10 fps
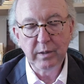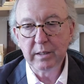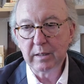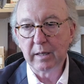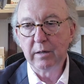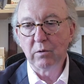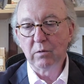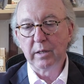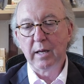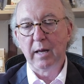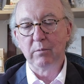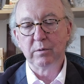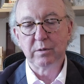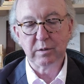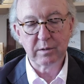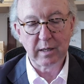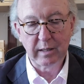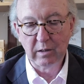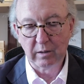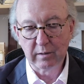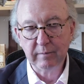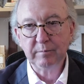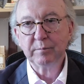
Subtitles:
did early on was decide, look,